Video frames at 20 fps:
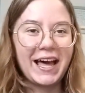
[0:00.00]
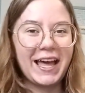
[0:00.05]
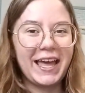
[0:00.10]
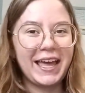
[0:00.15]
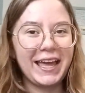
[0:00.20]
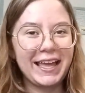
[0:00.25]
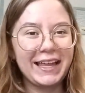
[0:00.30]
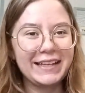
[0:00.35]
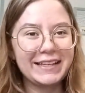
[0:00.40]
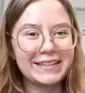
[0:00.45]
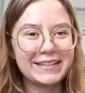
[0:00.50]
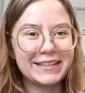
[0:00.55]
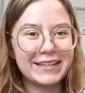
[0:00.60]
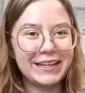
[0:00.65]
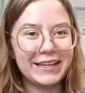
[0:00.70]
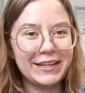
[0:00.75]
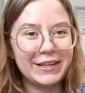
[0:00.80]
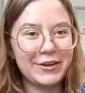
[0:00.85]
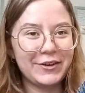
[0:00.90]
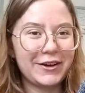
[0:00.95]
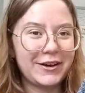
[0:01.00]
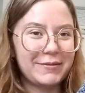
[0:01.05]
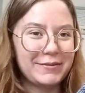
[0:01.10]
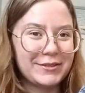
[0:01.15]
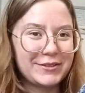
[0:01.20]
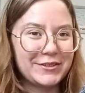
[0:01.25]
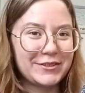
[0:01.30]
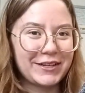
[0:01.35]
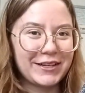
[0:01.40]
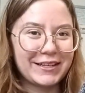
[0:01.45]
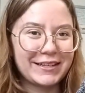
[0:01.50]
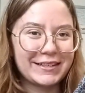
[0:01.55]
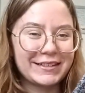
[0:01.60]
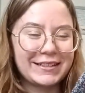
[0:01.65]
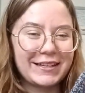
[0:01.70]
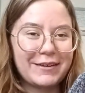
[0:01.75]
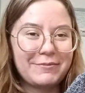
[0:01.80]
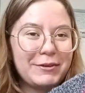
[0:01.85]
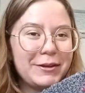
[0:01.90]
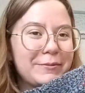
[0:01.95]
And in the comments you can
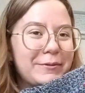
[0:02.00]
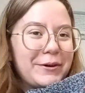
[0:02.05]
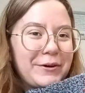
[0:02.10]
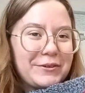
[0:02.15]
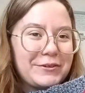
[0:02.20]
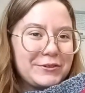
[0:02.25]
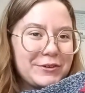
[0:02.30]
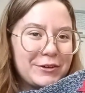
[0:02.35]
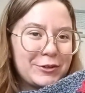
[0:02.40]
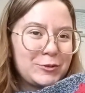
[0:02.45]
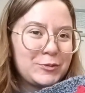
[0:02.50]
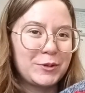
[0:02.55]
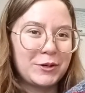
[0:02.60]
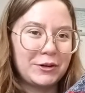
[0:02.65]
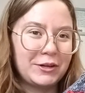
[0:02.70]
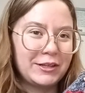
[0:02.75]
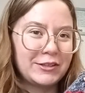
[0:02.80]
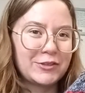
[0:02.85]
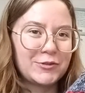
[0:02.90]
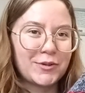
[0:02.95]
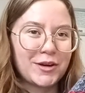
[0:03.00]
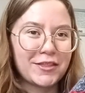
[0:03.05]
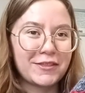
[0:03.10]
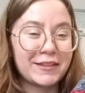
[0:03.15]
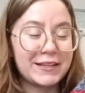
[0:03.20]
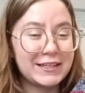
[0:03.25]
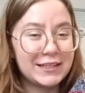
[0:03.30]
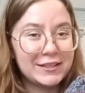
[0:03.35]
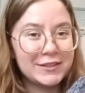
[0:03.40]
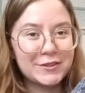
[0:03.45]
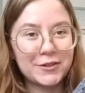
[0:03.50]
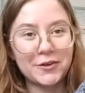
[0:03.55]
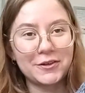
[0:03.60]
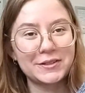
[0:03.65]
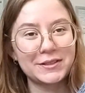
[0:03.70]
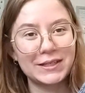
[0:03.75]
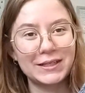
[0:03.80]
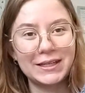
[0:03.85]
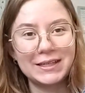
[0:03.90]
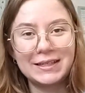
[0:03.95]
tell me about your experience with knitting
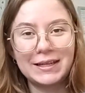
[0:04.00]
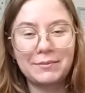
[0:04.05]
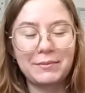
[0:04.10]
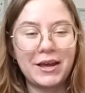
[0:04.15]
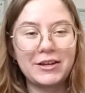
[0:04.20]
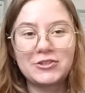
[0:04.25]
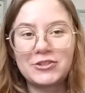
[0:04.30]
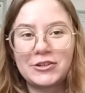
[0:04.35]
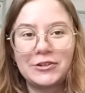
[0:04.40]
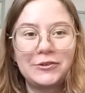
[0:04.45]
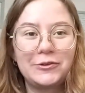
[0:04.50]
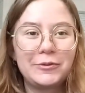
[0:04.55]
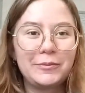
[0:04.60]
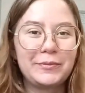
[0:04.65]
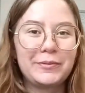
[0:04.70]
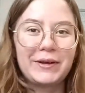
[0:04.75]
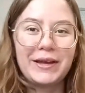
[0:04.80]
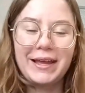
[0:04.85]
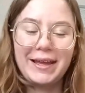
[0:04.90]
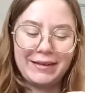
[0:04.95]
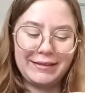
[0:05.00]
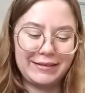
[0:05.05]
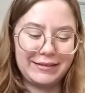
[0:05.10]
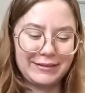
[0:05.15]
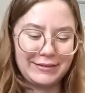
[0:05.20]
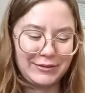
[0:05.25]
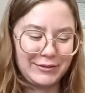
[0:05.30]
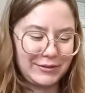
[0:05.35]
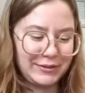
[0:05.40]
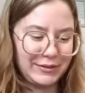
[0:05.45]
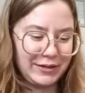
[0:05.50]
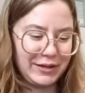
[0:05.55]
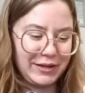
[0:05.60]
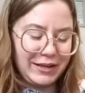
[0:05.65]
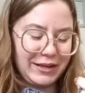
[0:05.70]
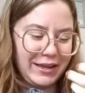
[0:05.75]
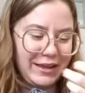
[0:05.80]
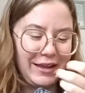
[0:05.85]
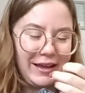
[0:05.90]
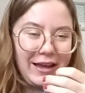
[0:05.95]
socks and knitting magic loop, and
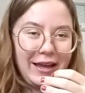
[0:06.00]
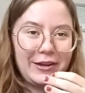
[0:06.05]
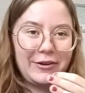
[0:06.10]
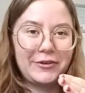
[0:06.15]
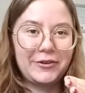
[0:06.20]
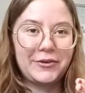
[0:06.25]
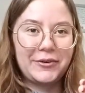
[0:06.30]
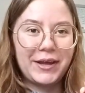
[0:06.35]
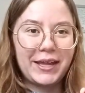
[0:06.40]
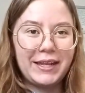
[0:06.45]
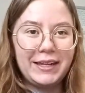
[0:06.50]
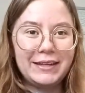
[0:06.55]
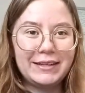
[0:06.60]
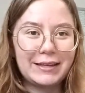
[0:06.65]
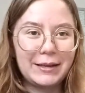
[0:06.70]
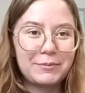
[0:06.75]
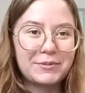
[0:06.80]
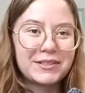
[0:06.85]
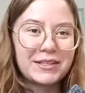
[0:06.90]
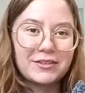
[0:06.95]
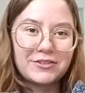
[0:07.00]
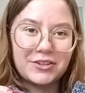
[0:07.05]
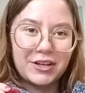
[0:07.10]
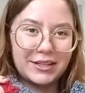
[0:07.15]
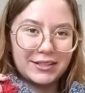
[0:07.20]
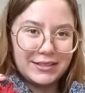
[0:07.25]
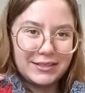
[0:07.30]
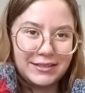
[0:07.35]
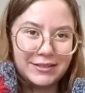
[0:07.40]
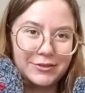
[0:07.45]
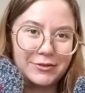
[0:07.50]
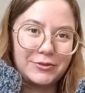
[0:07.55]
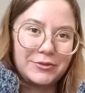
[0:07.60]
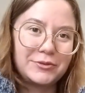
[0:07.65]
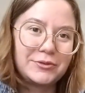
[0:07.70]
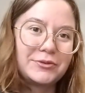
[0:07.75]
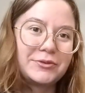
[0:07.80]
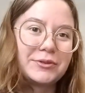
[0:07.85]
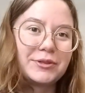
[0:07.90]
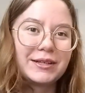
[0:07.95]
I don't know, any tips and tricks
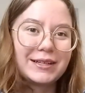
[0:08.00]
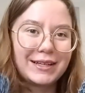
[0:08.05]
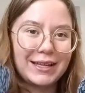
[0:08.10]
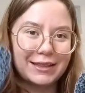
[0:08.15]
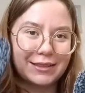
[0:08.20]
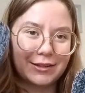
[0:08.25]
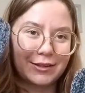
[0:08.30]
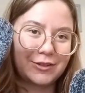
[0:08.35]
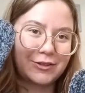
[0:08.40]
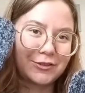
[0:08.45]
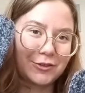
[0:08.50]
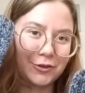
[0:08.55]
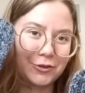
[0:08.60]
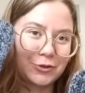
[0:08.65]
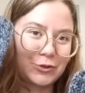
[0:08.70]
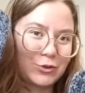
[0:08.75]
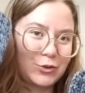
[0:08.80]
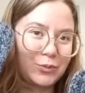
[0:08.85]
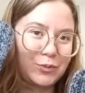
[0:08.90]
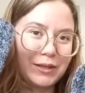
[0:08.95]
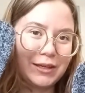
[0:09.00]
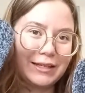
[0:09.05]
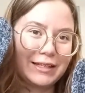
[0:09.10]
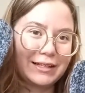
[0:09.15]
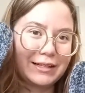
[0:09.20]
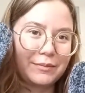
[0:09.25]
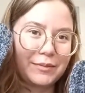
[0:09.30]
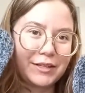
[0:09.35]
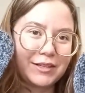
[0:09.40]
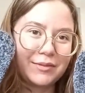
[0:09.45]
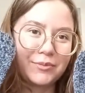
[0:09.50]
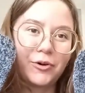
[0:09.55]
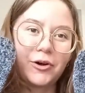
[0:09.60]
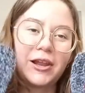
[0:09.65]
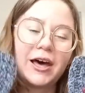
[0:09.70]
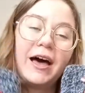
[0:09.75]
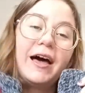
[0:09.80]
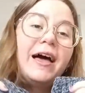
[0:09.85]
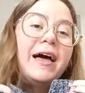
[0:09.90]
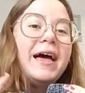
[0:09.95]
to get this sock to be a little bit
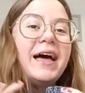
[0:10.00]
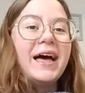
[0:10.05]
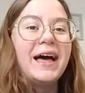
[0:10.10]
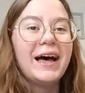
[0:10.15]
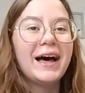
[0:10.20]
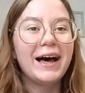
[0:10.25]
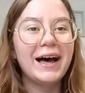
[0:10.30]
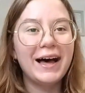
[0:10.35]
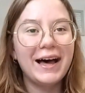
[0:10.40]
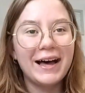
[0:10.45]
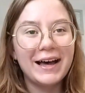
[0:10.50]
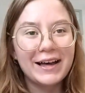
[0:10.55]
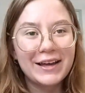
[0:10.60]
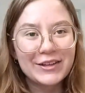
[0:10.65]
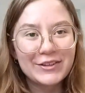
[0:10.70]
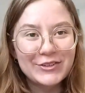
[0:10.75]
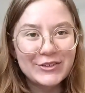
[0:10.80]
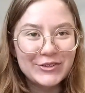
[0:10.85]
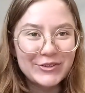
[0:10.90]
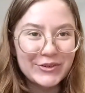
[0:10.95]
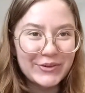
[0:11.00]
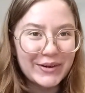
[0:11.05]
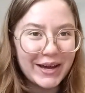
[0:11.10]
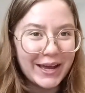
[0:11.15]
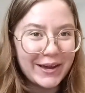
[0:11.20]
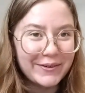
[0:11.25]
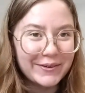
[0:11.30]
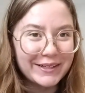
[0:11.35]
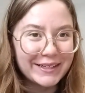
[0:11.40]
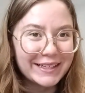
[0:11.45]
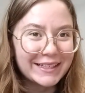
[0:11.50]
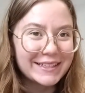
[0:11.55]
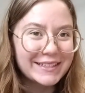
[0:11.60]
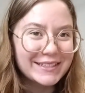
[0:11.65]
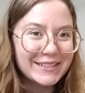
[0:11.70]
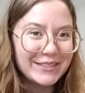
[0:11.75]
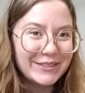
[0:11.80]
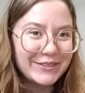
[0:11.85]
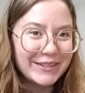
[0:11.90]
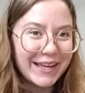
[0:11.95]
smaller. So I will
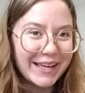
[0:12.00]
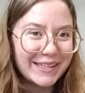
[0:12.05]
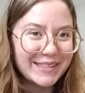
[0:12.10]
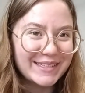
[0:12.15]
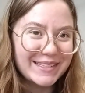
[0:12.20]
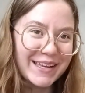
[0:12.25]
see you next